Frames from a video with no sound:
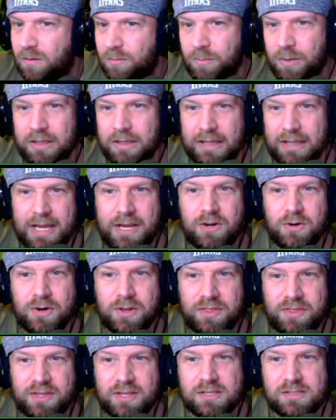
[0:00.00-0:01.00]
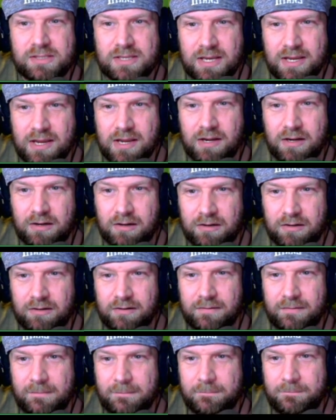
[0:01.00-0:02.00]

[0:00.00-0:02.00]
But later this year,